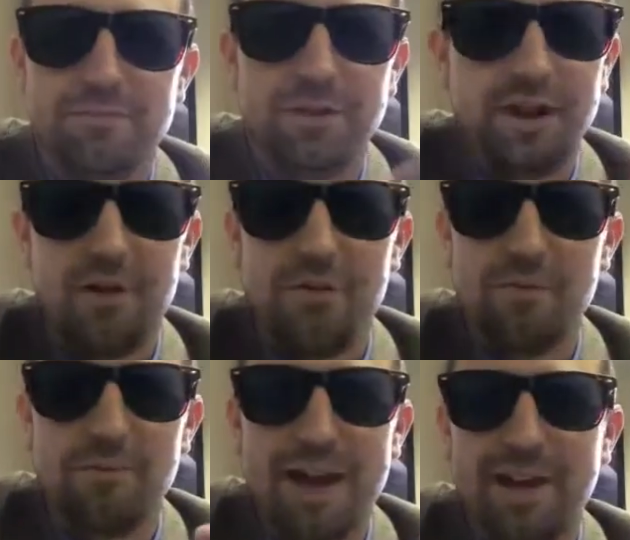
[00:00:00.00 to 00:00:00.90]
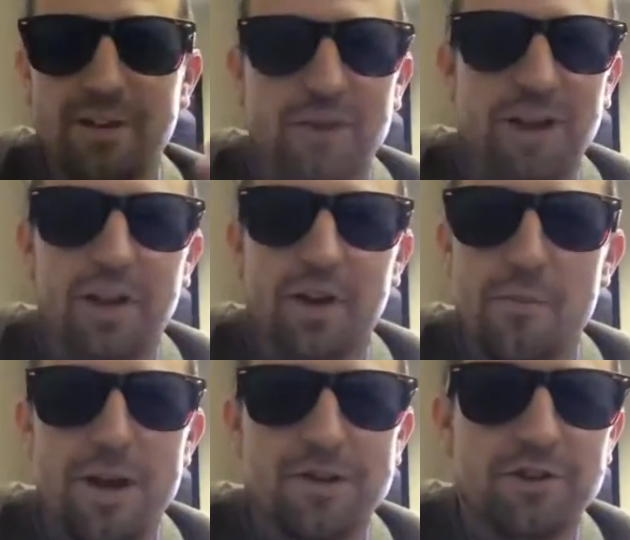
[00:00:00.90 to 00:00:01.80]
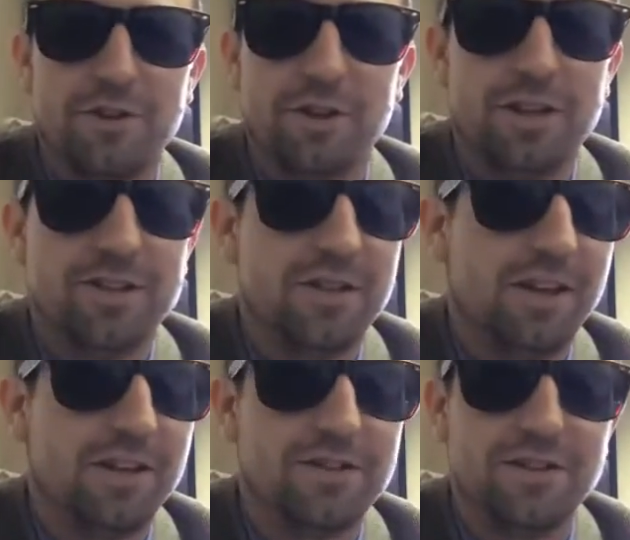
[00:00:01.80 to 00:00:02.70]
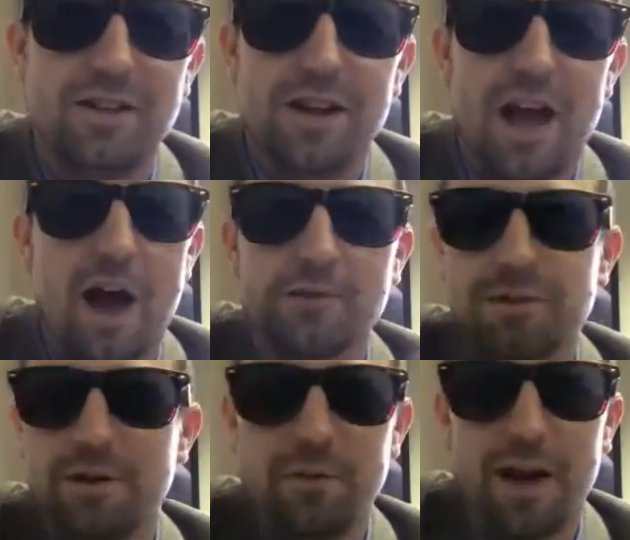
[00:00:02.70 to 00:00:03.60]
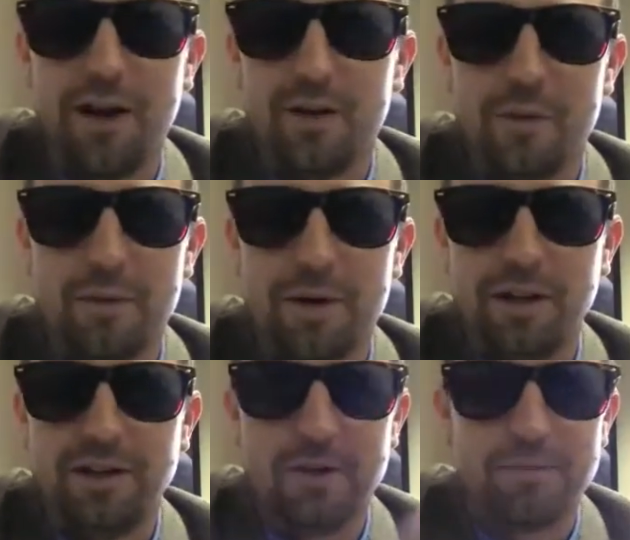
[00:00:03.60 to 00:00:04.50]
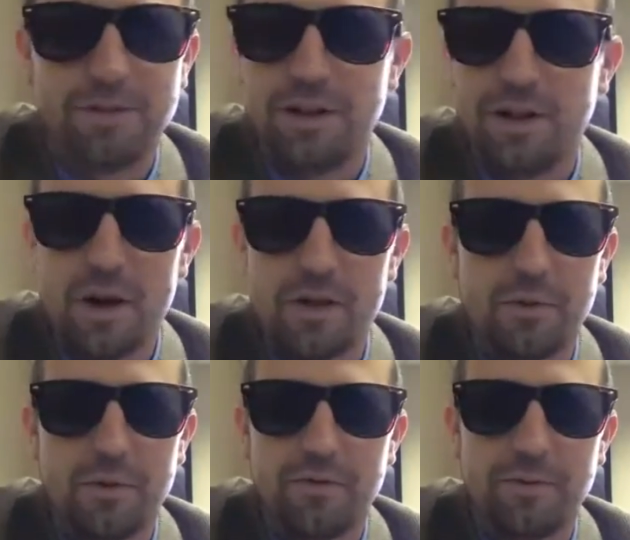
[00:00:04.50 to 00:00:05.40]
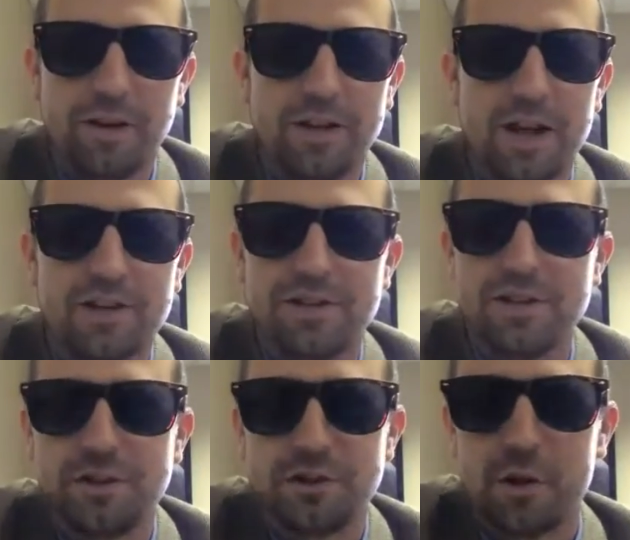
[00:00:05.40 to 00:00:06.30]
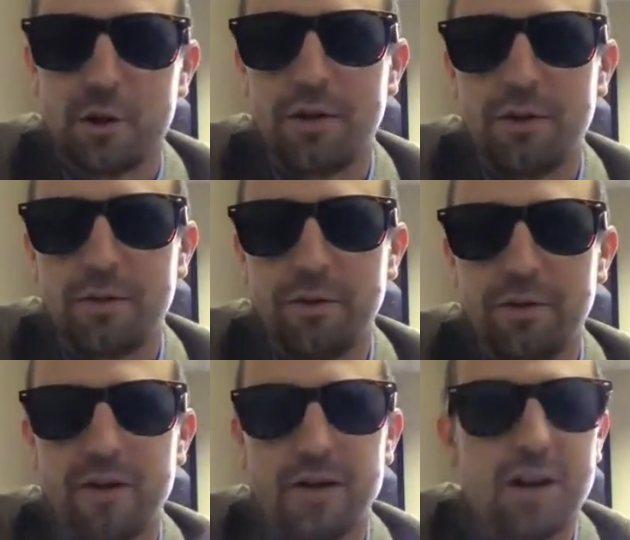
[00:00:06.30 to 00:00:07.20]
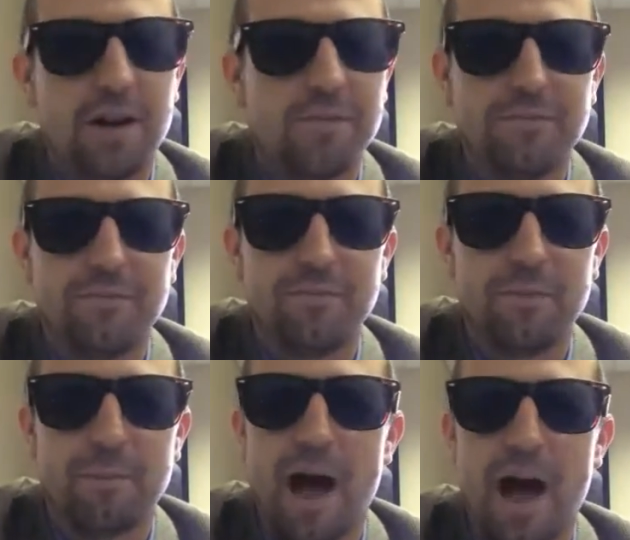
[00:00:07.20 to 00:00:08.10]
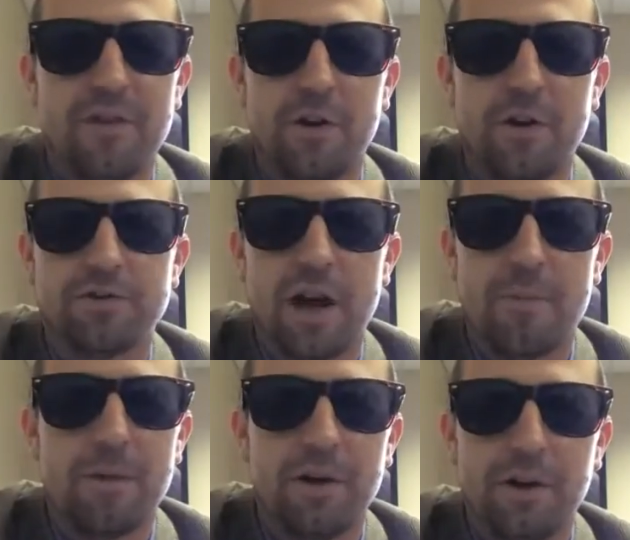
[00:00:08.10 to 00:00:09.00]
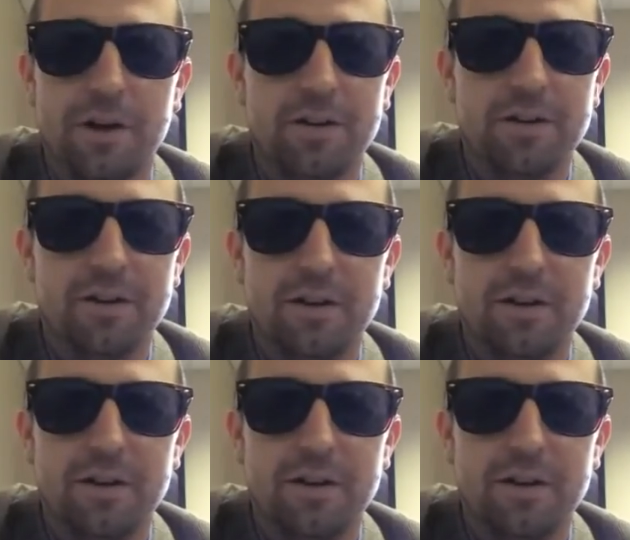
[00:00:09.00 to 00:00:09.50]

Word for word: you know, making a video about your new listing is I was going to wait on my buddy Dempsey to go out there with me, and I just said screw it and threw the uh, my iPhone on top of my hood.